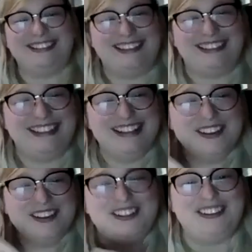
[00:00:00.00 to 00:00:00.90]

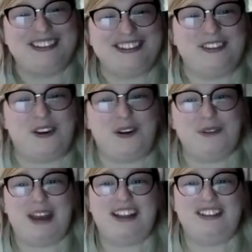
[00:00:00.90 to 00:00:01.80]
She turns to an
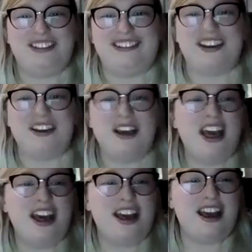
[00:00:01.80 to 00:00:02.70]
old man. She's like,
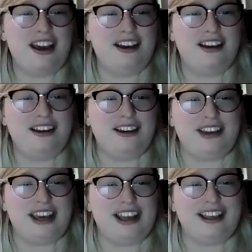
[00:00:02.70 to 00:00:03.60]

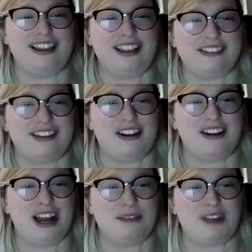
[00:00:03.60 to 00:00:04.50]
"Okay, let's
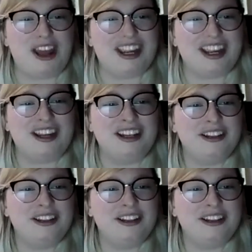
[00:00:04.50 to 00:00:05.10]
go. I'm ready."